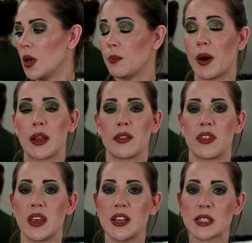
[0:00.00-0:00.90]
But
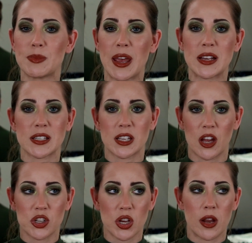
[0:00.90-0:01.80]
these make
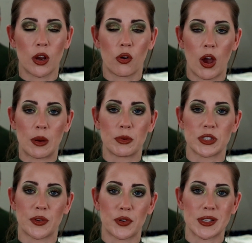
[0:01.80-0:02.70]
such an incredible
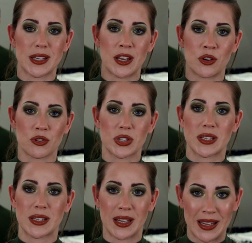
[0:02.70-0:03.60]
difference in your
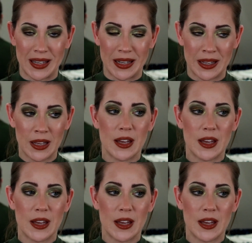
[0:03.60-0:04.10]
skin.